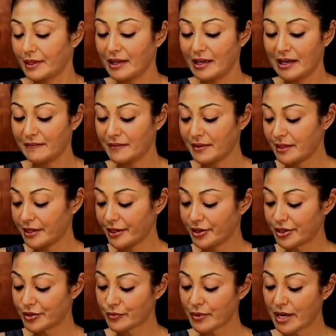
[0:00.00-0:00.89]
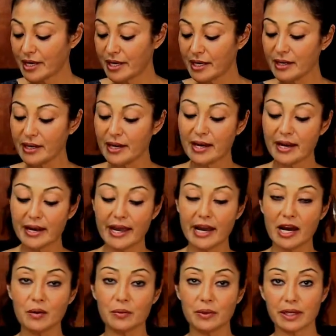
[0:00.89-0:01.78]
Everything's ready, and
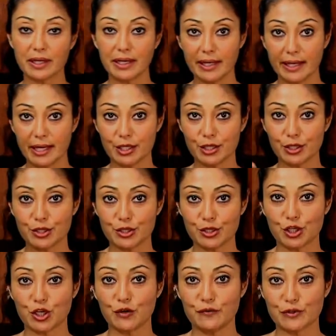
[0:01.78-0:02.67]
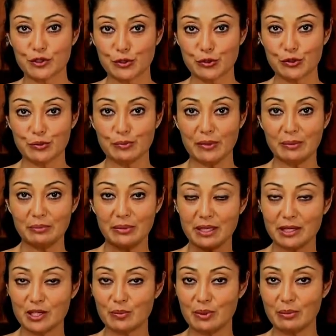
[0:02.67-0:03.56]
now we're gonna get to the stove as soon as my
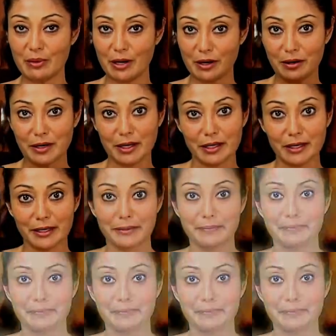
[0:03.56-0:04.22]
meat has been marinated.